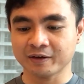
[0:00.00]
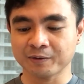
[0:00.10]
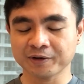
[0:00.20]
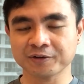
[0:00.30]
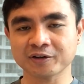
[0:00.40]

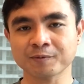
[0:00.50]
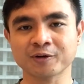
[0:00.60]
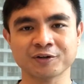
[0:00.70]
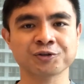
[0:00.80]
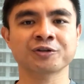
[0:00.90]
When you're talking about
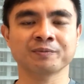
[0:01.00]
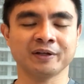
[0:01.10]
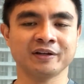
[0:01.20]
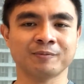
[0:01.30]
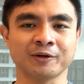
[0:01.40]
digital
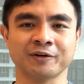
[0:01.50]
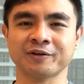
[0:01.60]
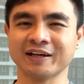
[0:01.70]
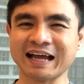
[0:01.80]
media monitoring,